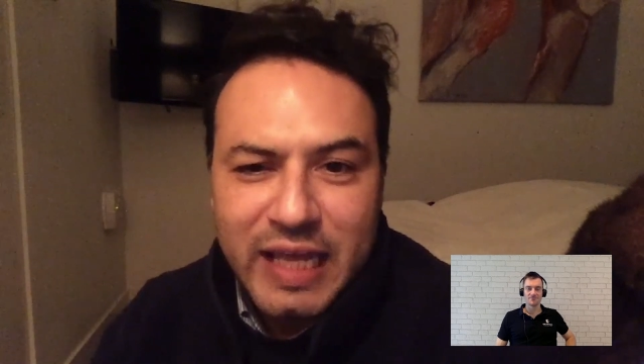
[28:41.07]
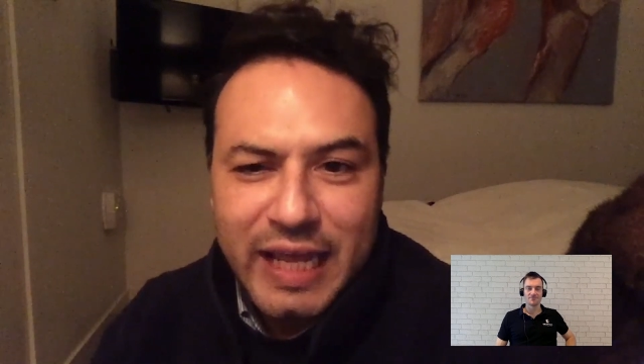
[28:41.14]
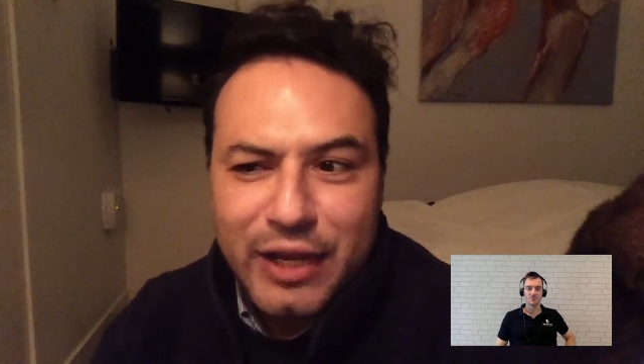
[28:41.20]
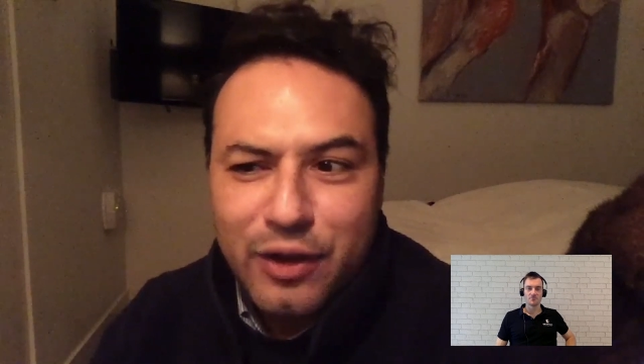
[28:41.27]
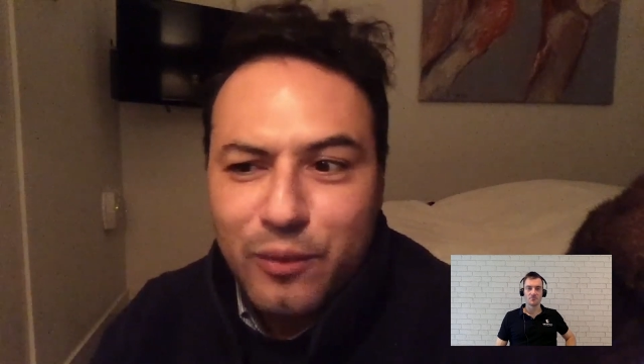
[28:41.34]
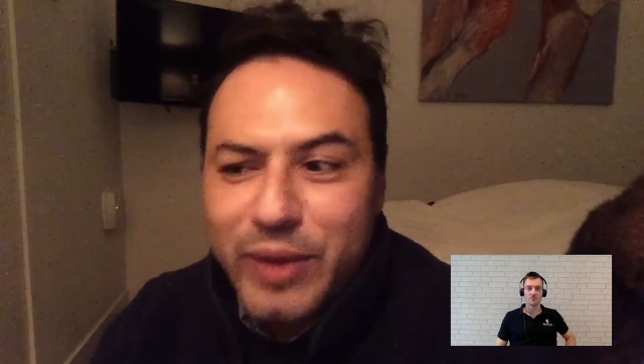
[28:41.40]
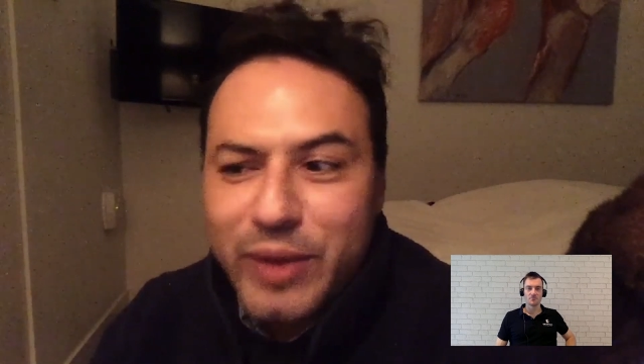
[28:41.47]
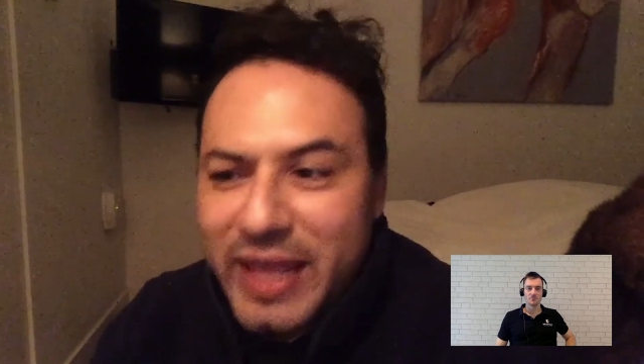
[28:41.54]

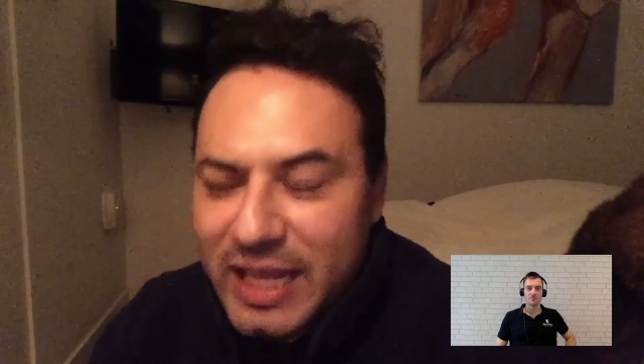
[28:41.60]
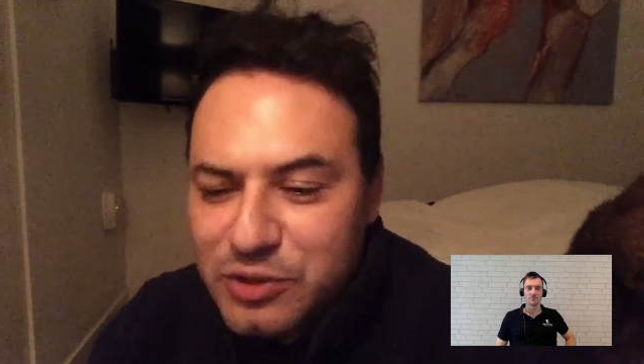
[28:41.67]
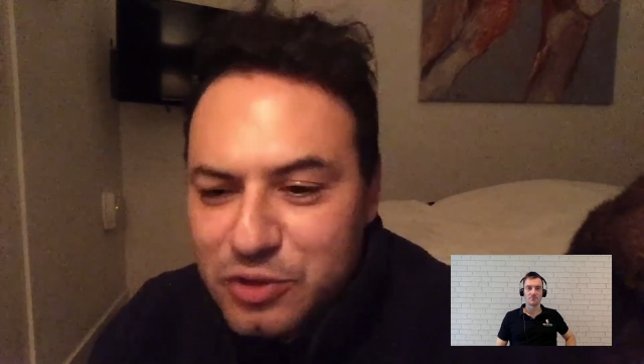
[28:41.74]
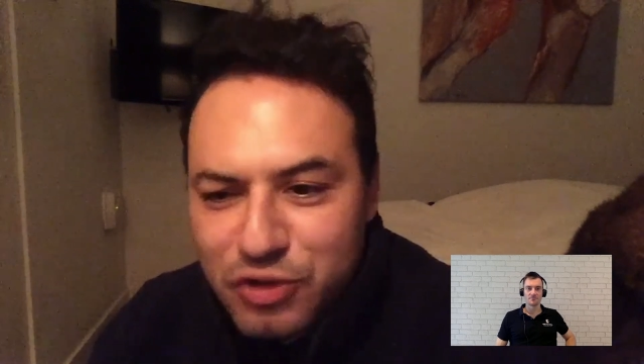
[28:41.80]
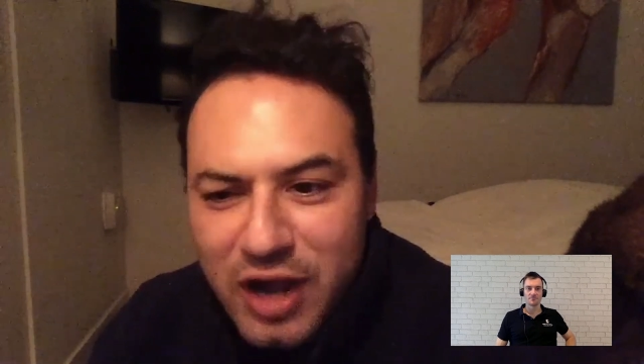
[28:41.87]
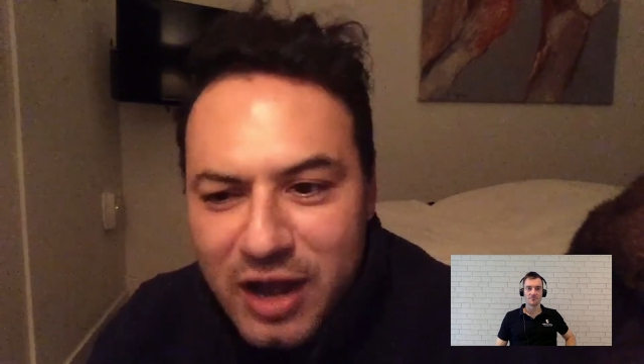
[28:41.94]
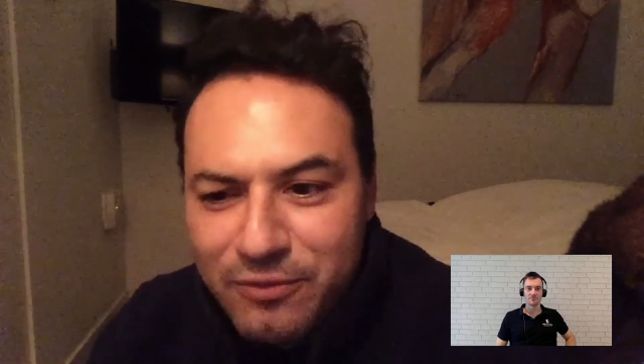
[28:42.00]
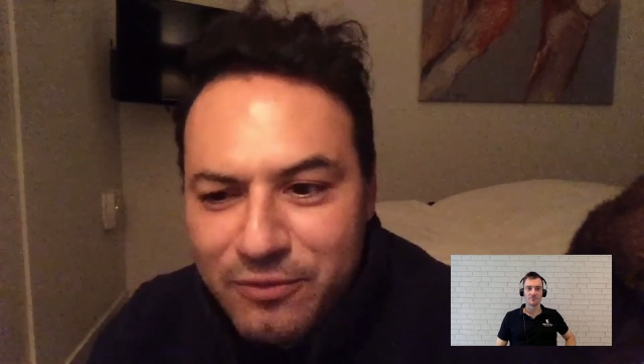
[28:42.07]
We get to
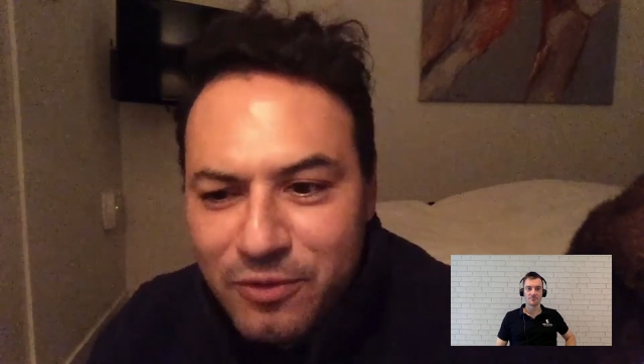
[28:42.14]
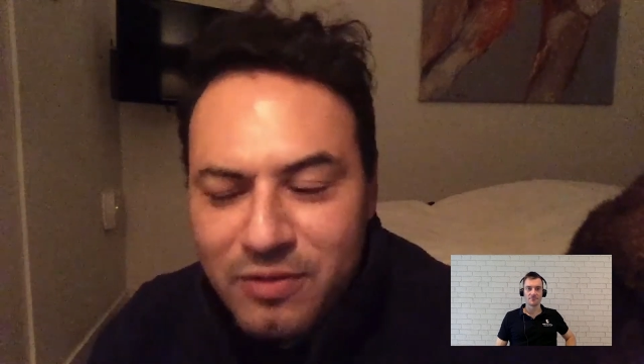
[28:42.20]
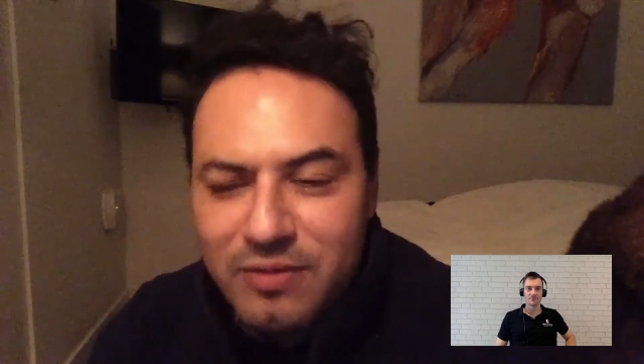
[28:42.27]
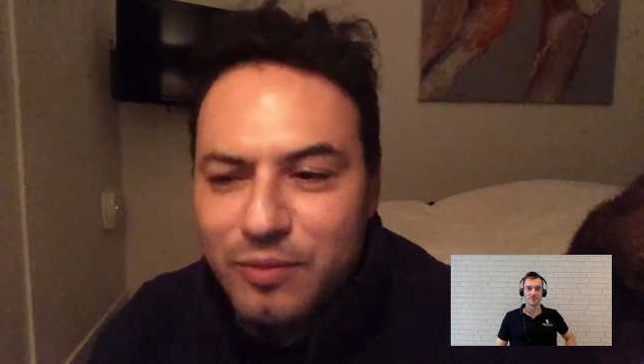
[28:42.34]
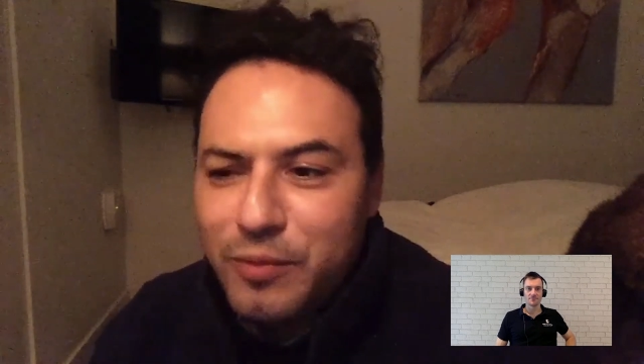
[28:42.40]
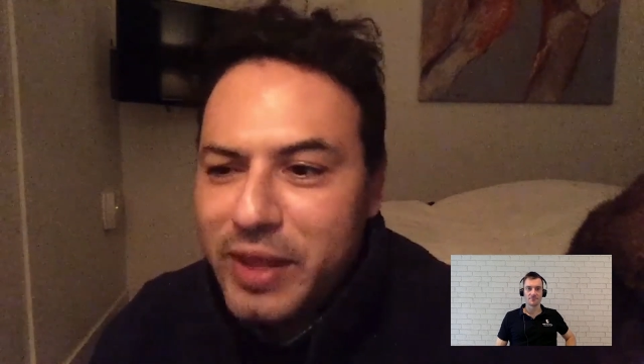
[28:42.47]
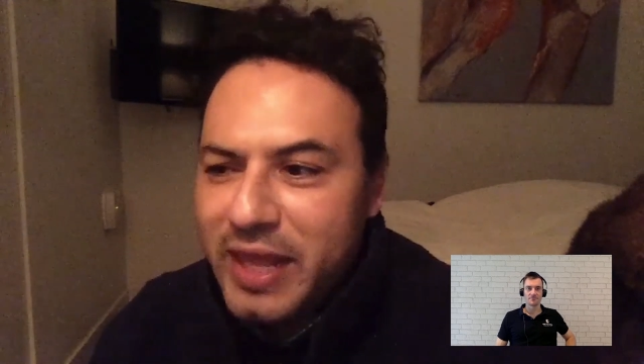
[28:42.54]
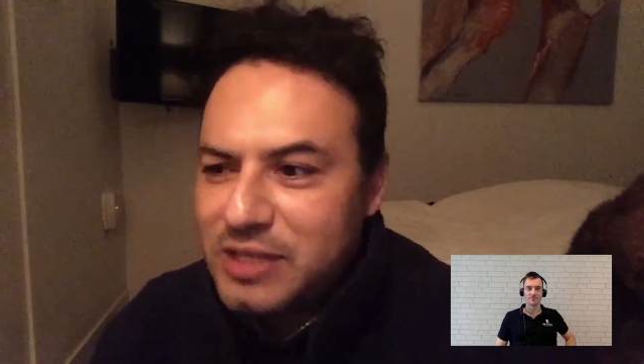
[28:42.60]

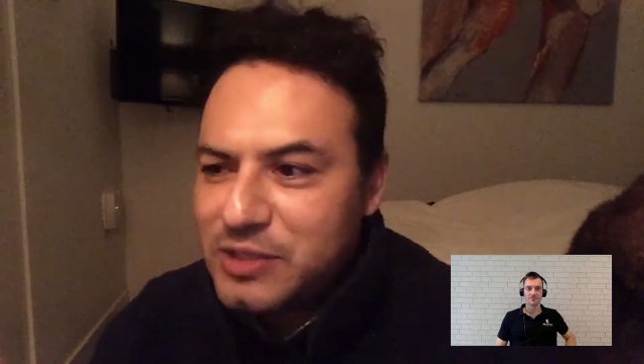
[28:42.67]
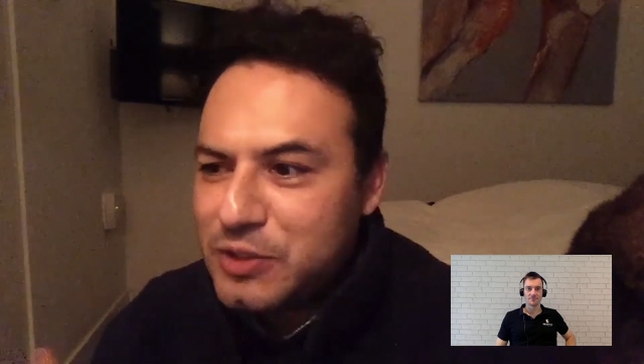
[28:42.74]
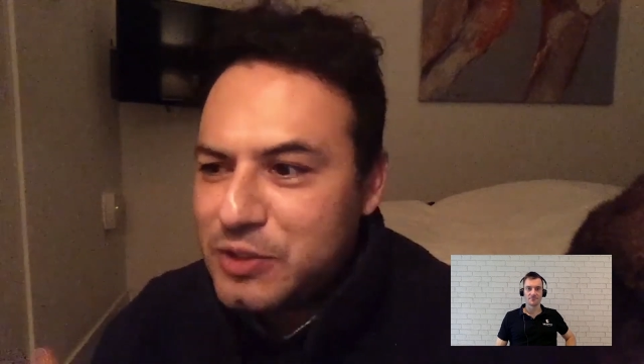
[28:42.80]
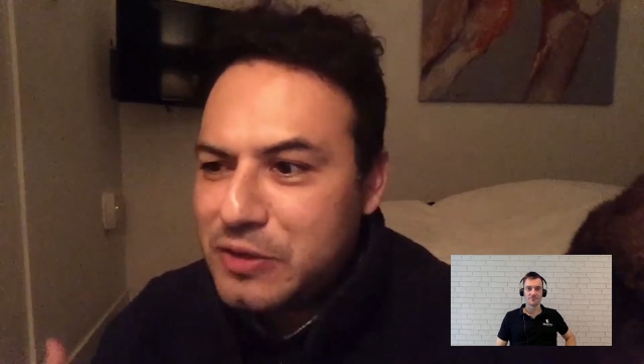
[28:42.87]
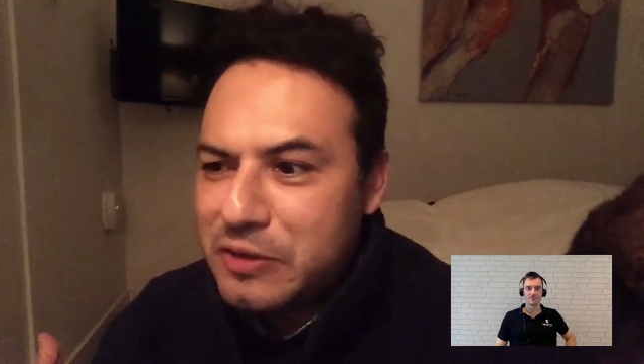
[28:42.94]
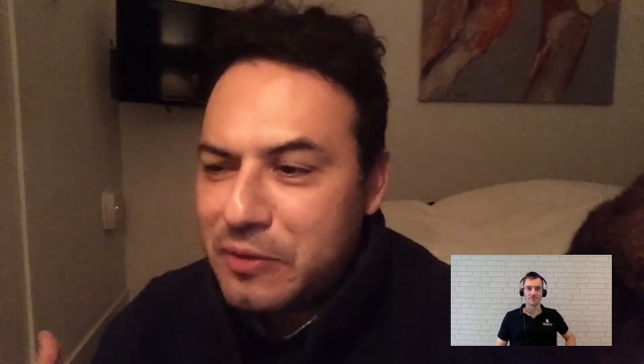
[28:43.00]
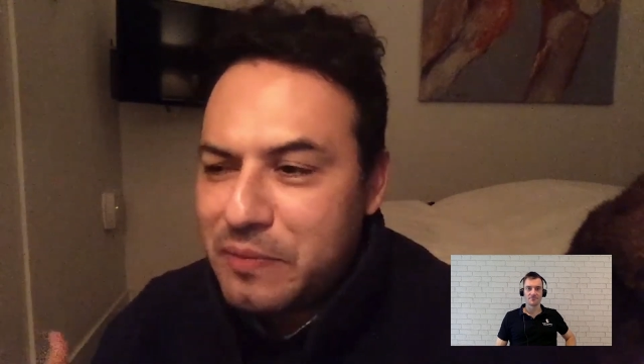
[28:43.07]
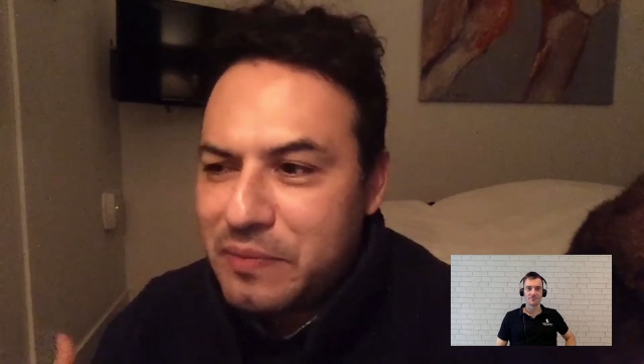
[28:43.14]
travel, we get to
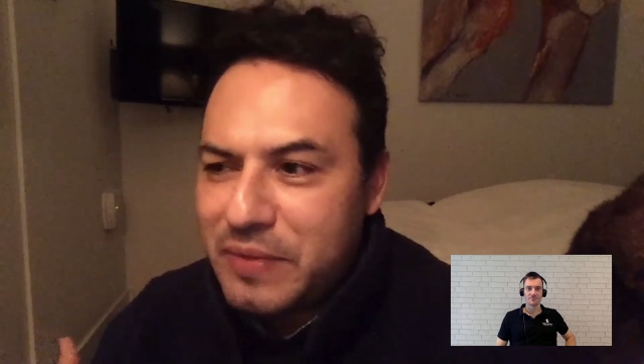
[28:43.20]
know